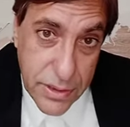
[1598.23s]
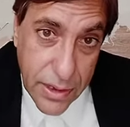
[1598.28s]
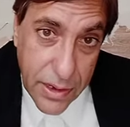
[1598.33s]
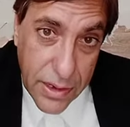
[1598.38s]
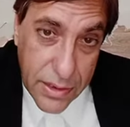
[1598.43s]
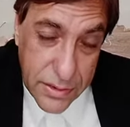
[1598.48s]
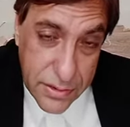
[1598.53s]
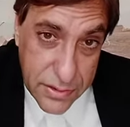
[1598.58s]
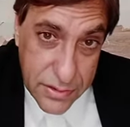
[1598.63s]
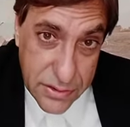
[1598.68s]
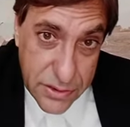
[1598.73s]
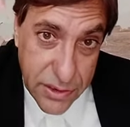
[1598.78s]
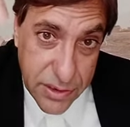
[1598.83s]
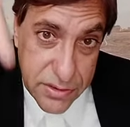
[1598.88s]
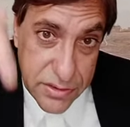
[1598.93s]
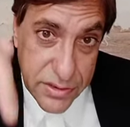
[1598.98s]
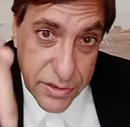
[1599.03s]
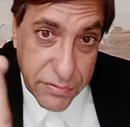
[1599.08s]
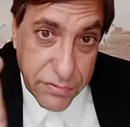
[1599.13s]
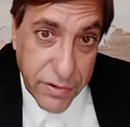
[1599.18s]

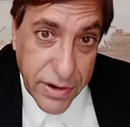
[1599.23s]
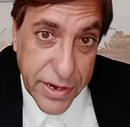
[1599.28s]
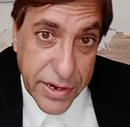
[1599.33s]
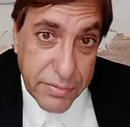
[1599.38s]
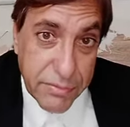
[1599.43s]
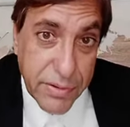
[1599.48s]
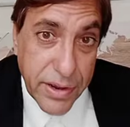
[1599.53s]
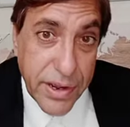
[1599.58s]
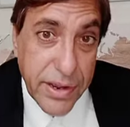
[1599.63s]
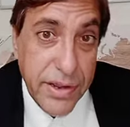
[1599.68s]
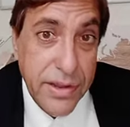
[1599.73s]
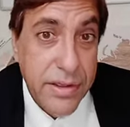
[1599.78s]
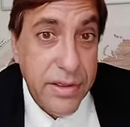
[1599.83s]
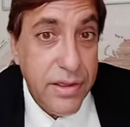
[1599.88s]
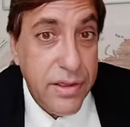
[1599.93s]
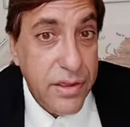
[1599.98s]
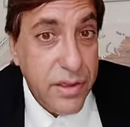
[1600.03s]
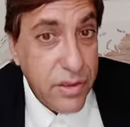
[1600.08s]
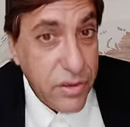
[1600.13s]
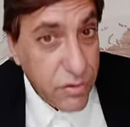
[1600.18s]
justified by
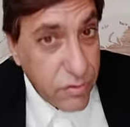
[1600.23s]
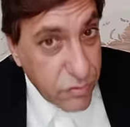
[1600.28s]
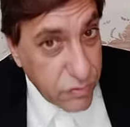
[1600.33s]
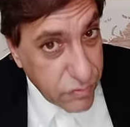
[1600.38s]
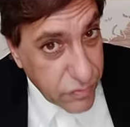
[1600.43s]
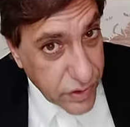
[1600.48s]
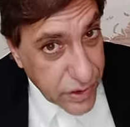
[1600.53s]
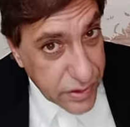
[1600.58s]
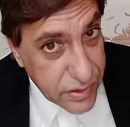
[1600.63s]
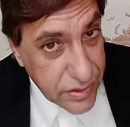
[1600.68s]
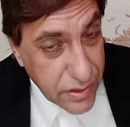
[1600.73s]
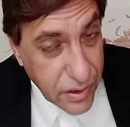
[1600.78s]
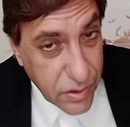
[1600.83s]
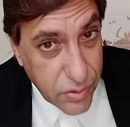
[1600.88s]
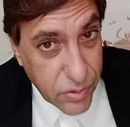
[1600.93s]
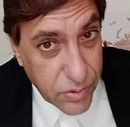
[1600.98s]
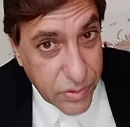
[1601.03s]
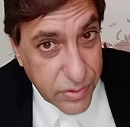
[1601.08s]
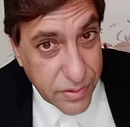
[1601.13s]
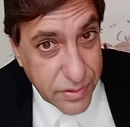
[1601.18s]
faith alone.
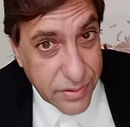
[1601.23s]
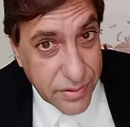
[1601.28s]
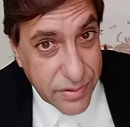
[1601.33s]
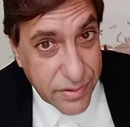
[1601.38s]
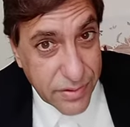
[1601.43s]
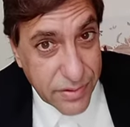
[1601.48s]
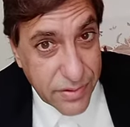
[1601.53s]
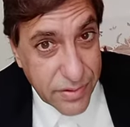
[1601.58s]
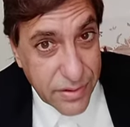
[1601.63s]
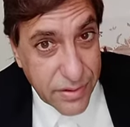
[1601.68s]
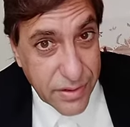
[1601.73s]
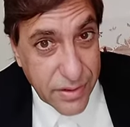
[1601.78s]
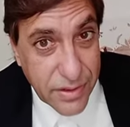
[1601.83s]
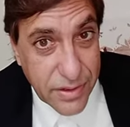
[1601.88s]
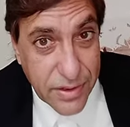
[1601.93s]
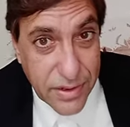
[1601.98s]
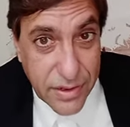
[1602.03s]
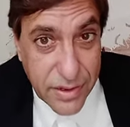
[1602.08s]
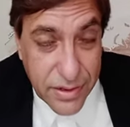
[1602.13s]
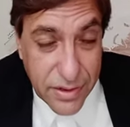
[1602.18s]

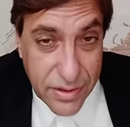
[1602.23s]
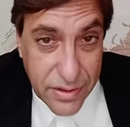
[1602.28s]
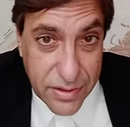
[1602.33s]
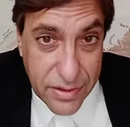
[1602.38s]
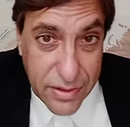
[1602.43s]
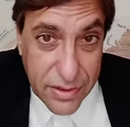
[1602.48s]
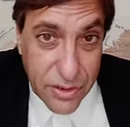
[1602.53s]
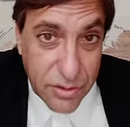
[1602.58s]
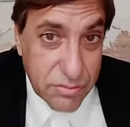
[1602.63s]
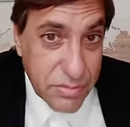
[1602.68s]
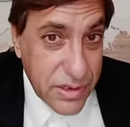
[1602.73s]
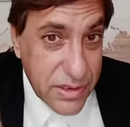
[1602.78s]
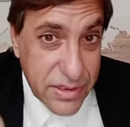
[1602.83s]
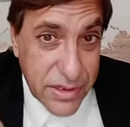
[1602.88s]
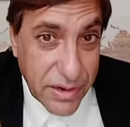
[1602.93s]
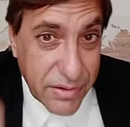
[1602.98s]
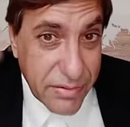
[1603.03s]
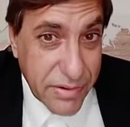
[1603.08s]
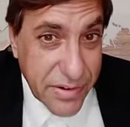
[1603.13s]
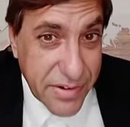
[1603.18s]
You must have
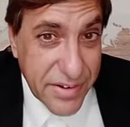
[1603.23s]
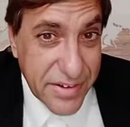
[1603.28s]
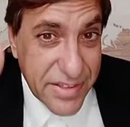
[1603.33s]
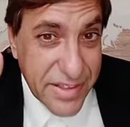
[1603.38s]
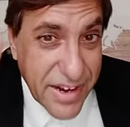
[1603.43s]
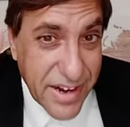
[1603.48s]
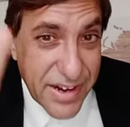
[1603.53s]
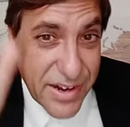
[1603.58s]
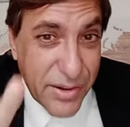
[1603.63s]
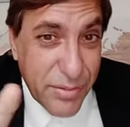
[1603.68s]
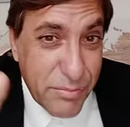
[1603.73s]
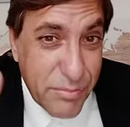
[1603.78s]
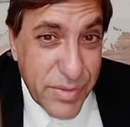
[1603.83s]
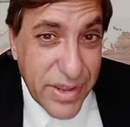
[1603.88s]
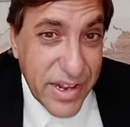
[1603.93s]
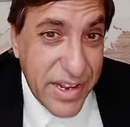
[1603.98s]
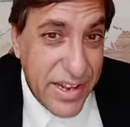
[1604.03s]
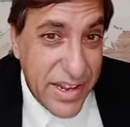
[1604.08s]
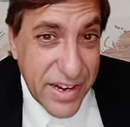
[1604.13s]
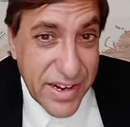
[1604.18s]
heard that a million
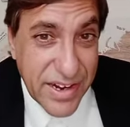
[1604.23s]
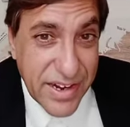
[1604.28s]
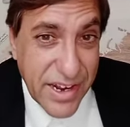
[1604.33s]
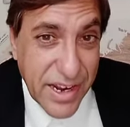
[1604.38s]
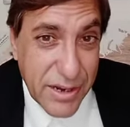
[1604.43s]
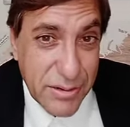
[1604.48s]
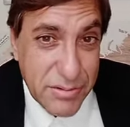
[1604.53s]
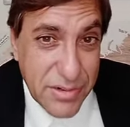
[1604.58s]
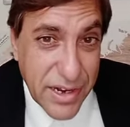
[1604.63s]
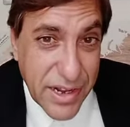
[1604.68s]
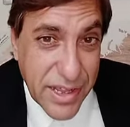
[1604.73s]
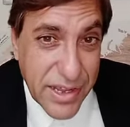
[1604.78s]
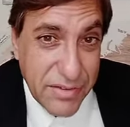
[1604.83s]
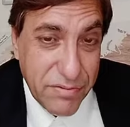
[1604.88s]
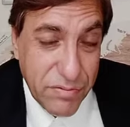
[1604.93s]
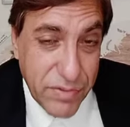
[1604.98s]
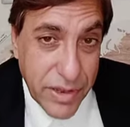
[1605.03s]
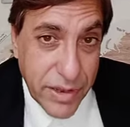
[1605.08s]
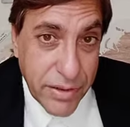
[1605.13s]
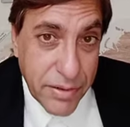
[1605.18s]
times, like me.
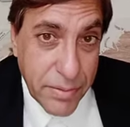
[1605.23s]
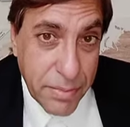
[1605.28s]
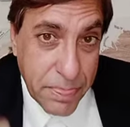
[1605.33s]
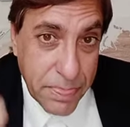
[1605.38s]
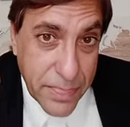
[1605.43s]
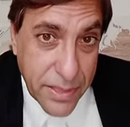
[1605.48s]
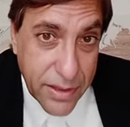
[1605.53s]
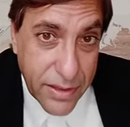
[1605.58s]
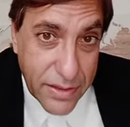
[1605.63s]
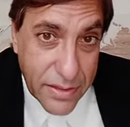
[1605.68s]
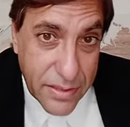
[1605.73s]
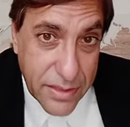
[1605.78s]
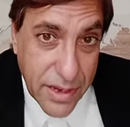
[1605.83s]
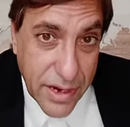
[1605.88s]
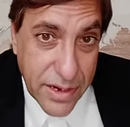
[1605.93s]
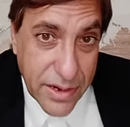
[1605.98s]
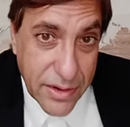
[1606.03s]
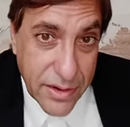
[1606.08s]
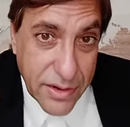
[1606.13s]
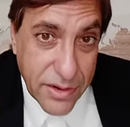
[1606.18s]
That
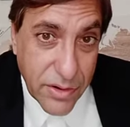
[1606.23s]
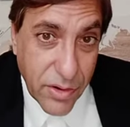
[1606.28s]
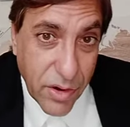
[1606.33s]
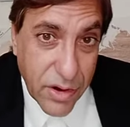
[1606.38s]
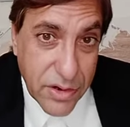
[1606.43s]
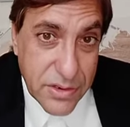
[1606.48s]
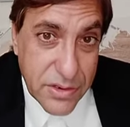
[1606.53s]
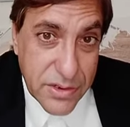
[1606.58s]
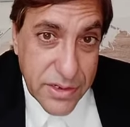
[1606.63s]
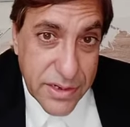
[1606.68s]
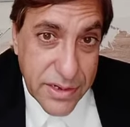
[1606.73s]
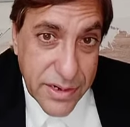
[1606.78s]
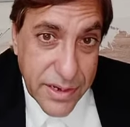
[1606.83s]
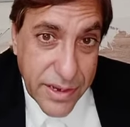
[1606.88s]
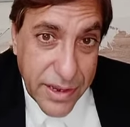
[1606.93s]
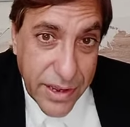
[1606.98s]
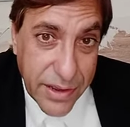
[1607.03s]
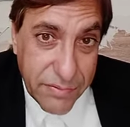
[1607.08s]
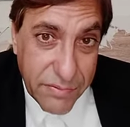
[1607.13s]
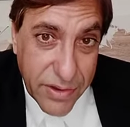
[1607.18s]
doctrine came
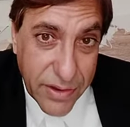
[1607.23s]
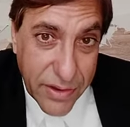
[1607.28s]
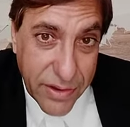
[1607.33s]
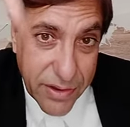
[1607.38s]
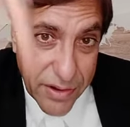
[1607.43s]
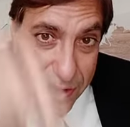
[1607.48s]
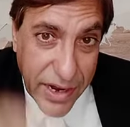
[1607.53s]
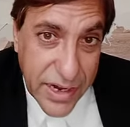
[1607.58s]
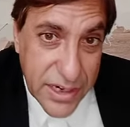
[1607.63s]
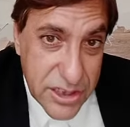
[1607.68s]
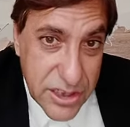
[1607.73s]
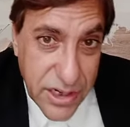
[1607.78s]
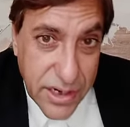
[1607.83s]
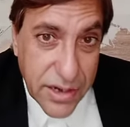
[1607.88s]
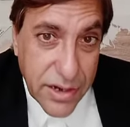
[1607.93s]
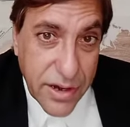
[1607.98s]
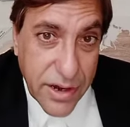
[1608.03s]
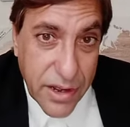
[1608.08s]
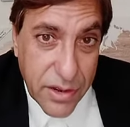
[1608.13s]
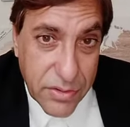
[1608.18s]
crashing
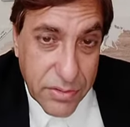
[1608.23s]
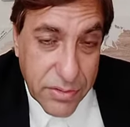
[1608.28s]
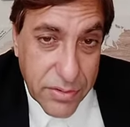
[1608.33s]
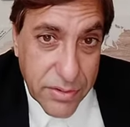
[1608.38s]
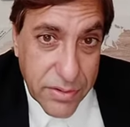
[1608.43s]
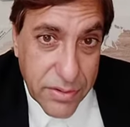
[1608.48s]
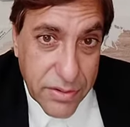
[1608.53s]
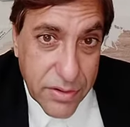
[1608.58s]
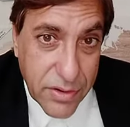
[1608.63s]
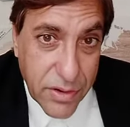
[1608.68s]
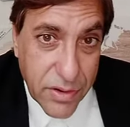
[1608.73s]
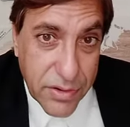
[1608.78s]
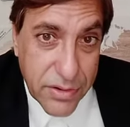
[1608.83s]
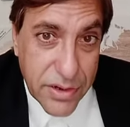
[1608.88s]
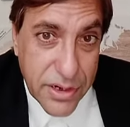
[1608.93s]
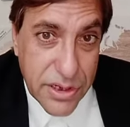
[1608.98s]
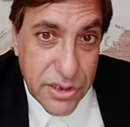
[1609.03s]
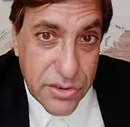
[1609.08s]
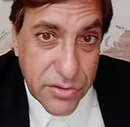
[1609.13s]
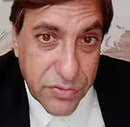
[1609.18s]
down on its
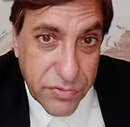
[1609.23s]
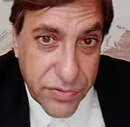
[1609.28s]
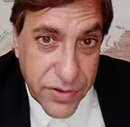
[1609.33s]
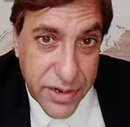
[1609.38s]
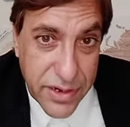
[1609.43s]
face